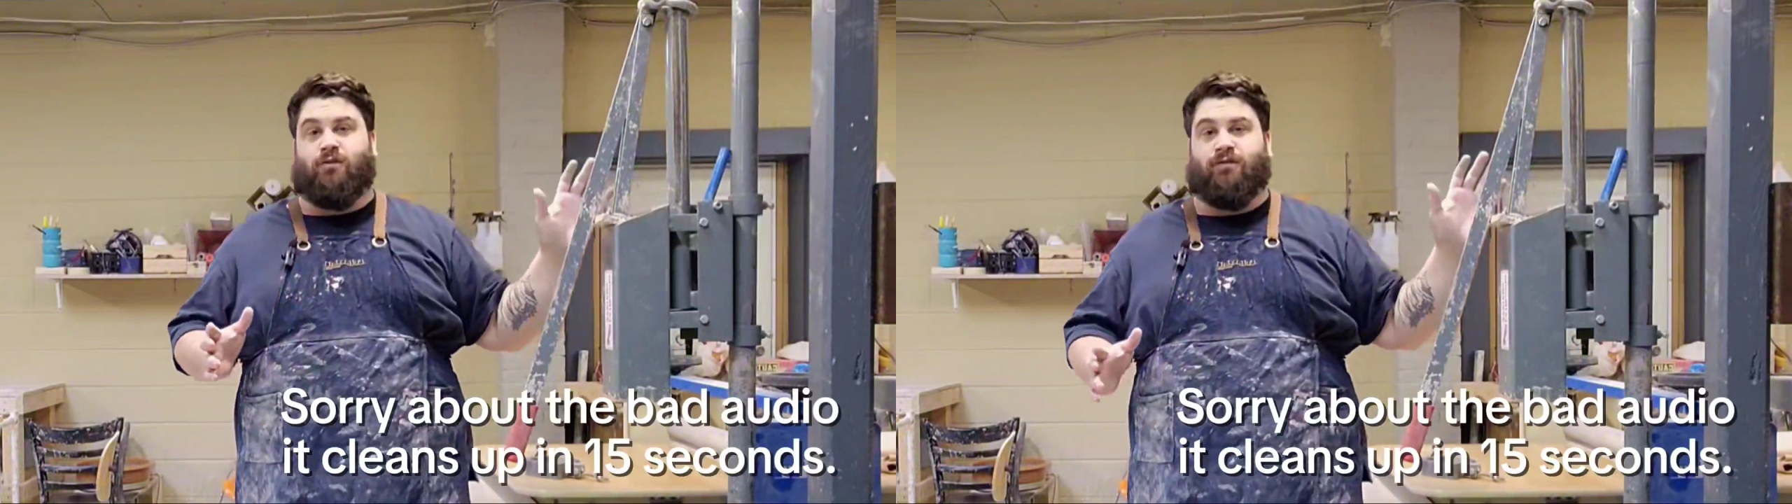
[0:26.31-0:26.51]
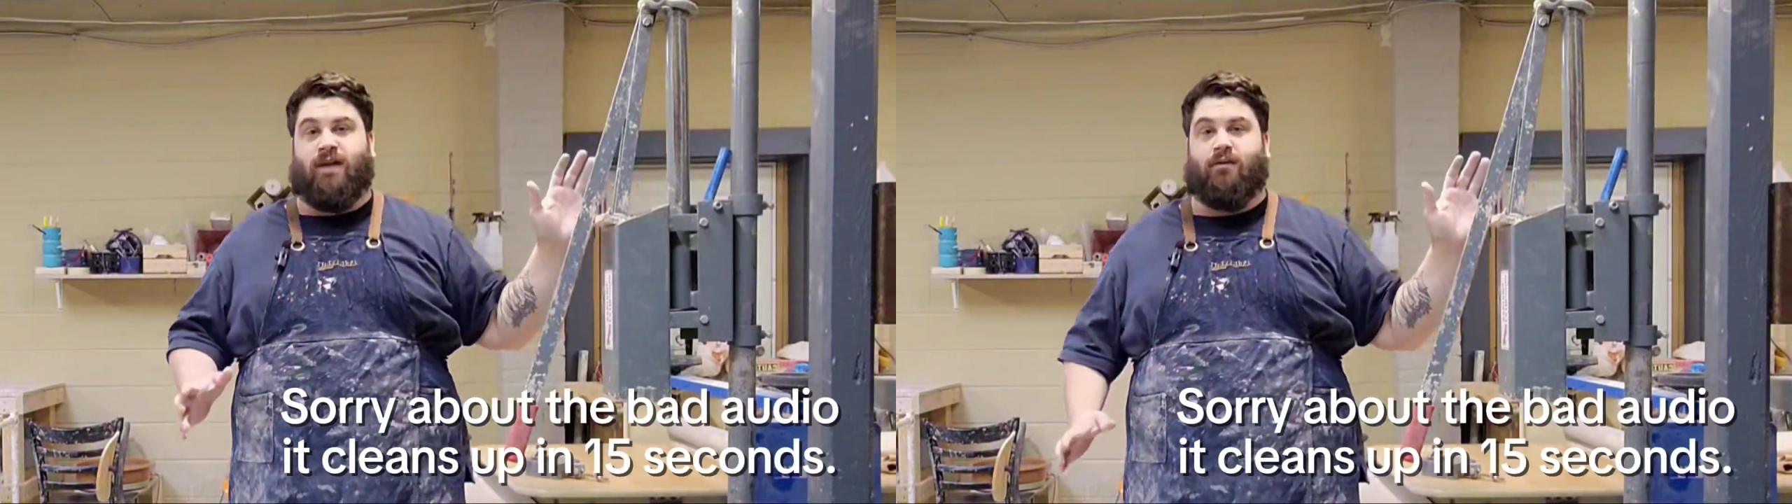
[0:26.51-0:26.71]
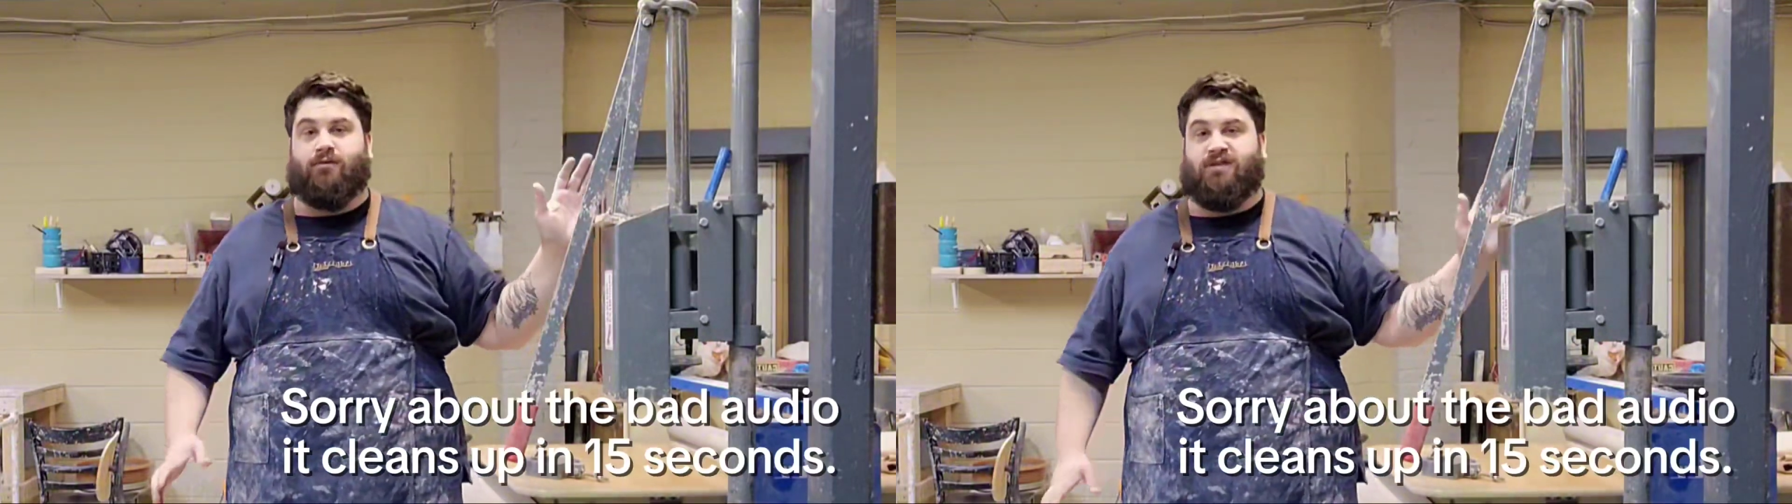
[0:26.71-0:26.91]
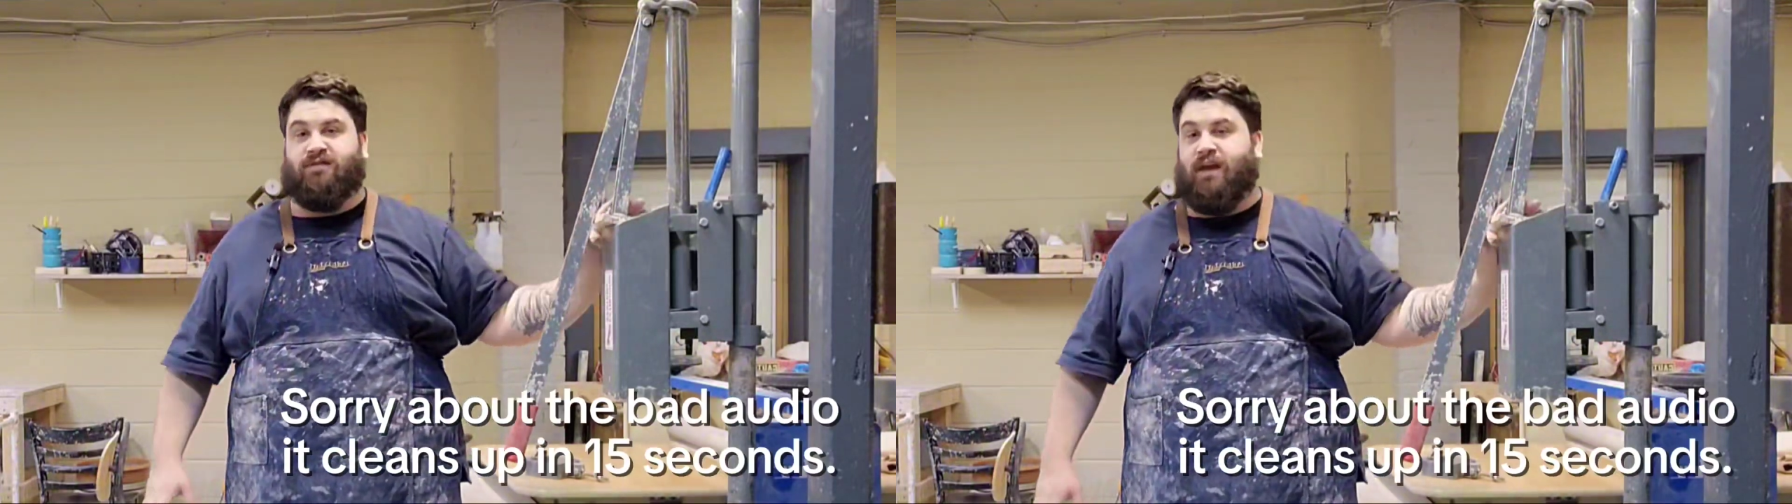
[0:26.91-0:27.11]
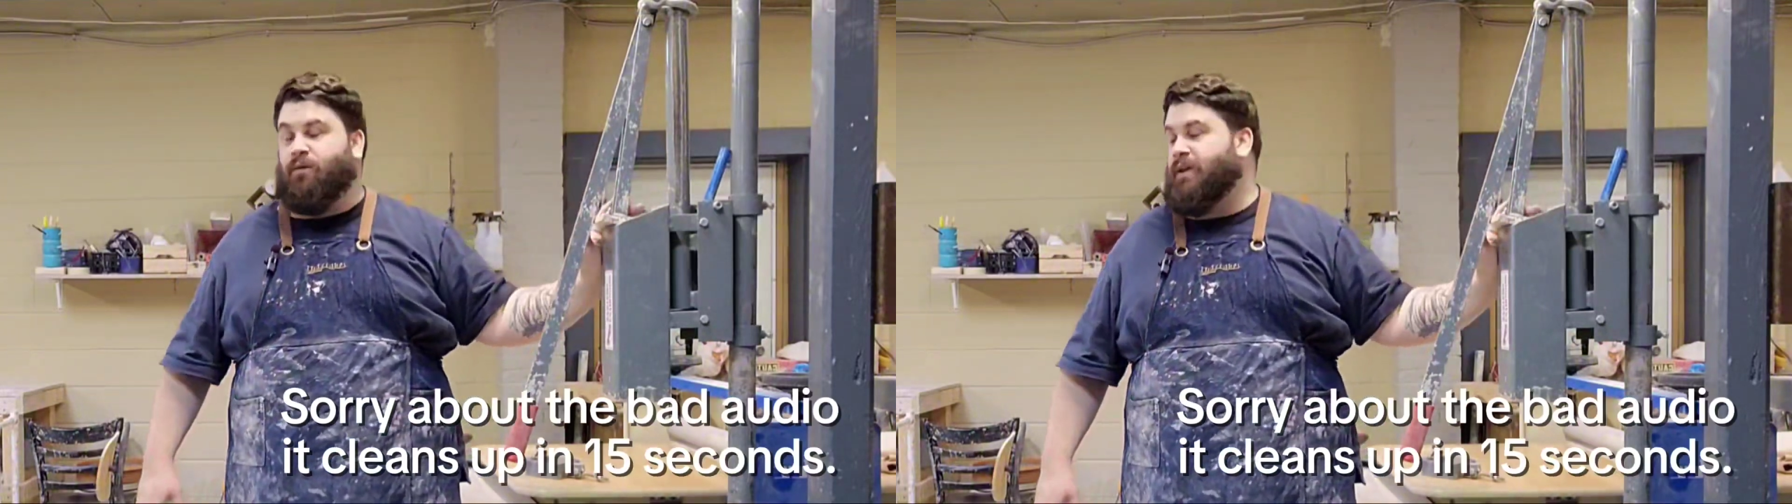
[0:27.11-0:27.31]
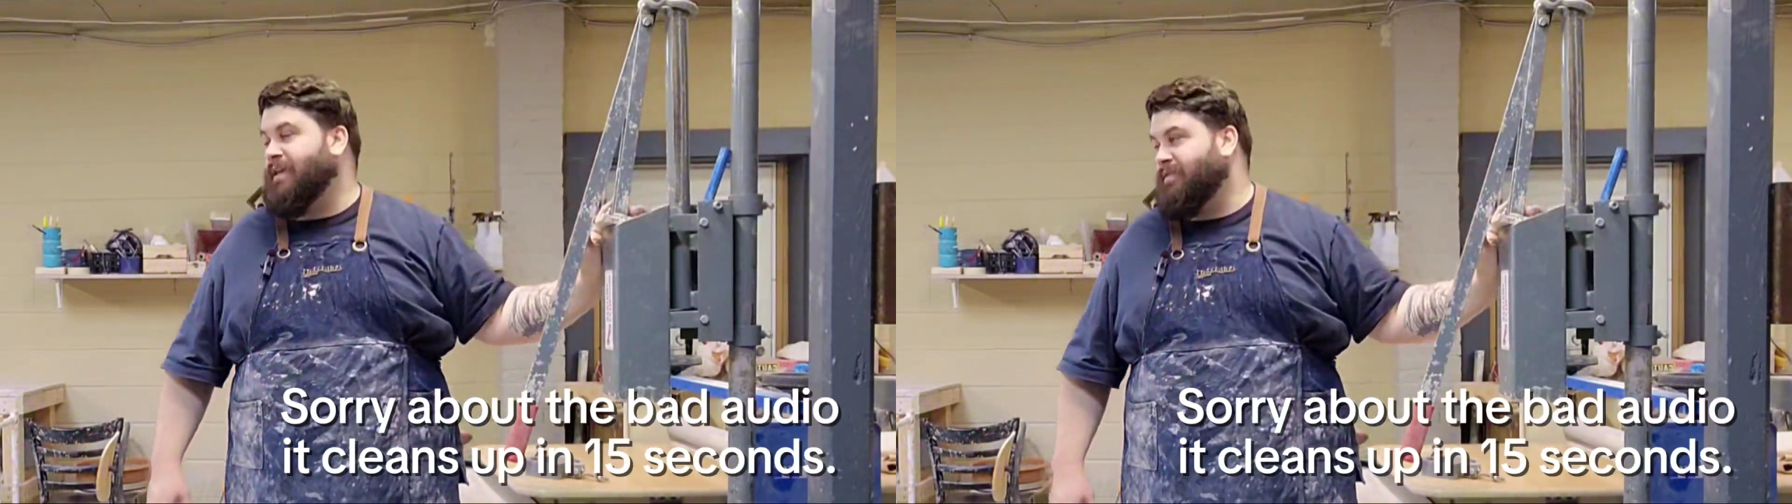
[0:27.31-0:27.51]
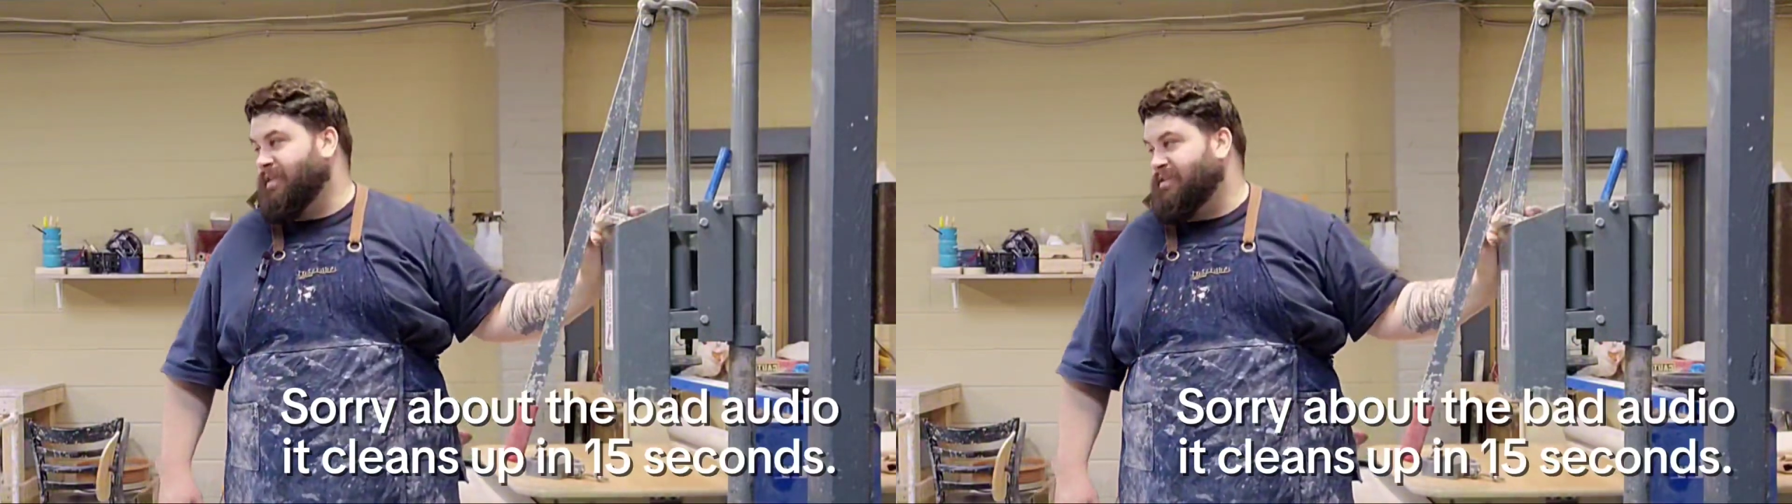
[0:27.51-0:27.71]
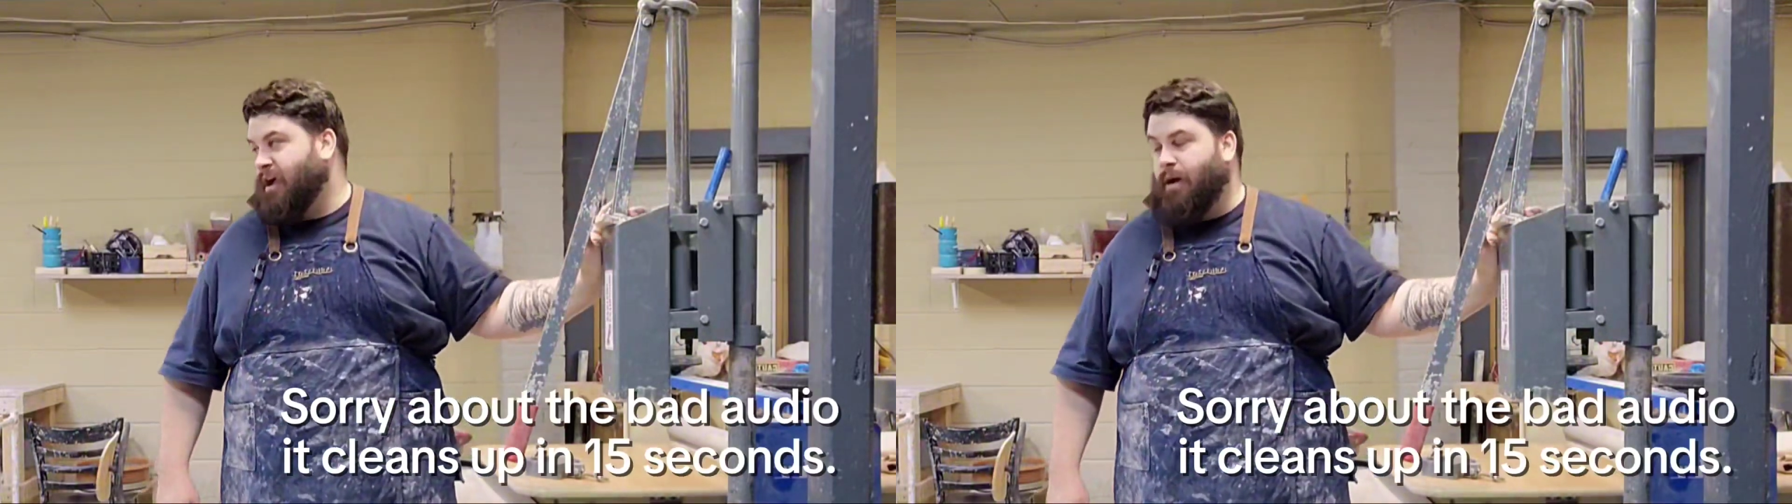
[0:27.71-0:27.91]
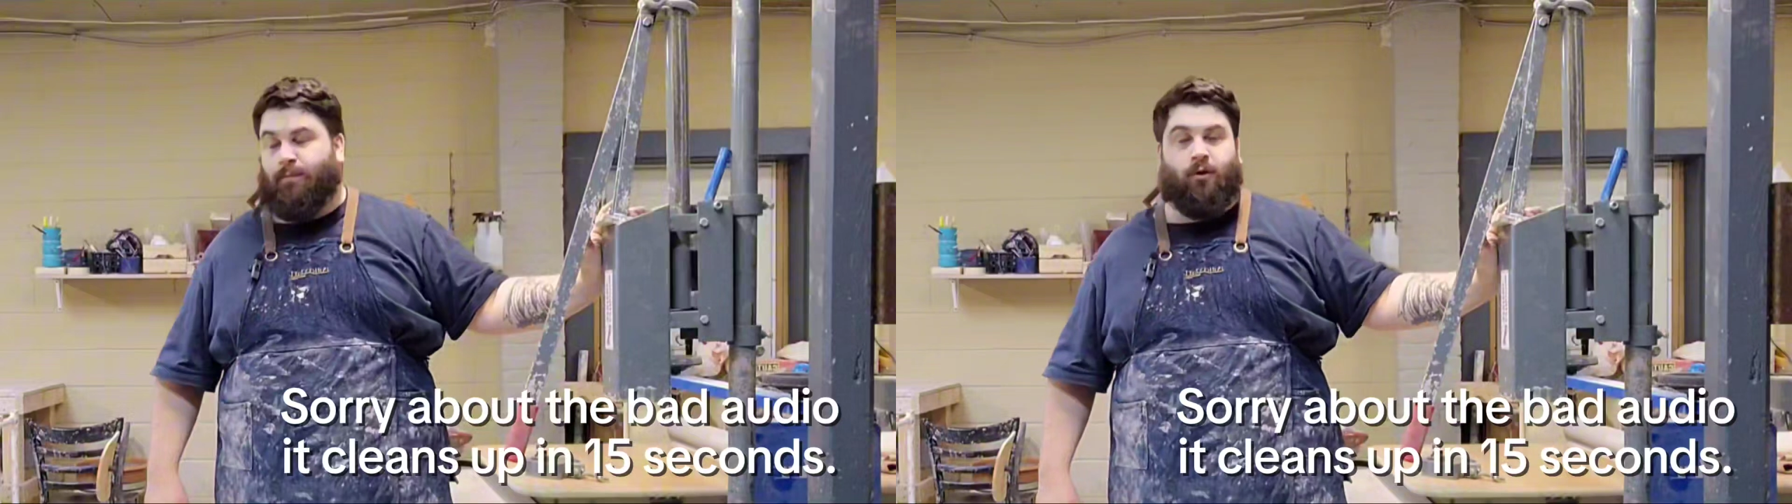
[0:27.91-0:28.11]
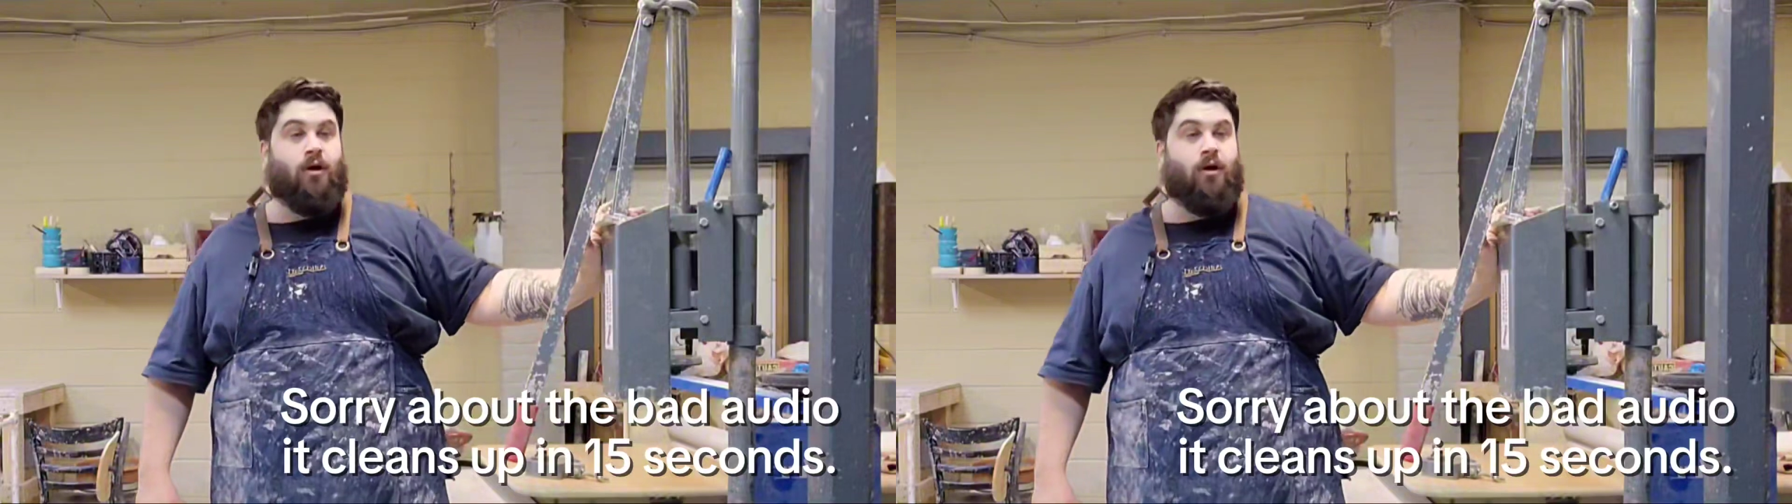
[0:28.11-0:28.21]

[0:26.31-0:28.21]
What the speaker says: fingers if they were in this hopper.